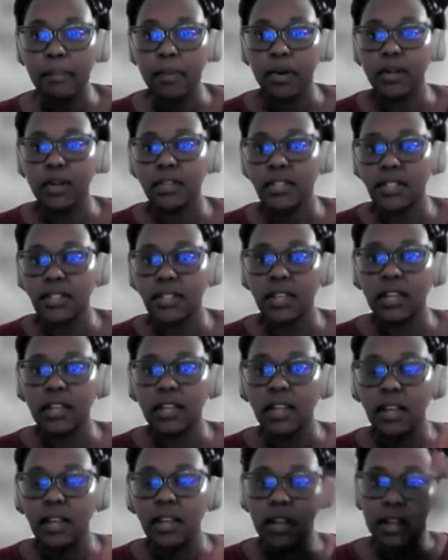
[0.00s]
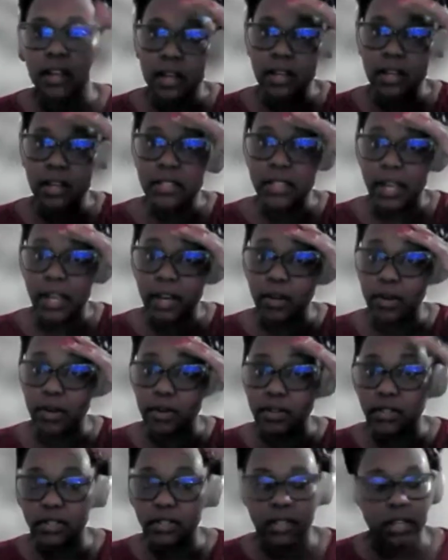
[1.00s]
policy
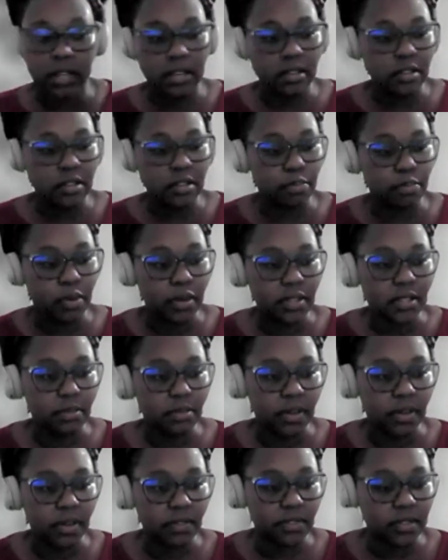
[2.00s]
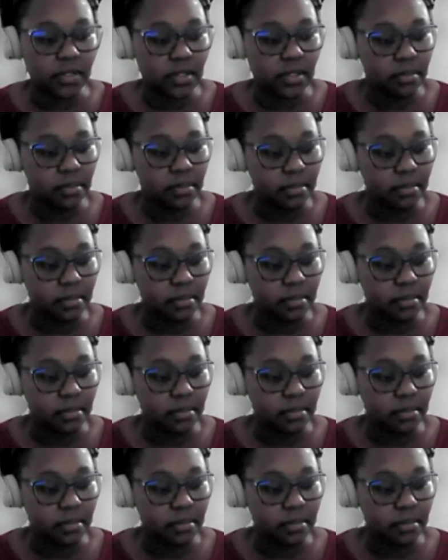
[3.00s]
dialogues and policy briefs?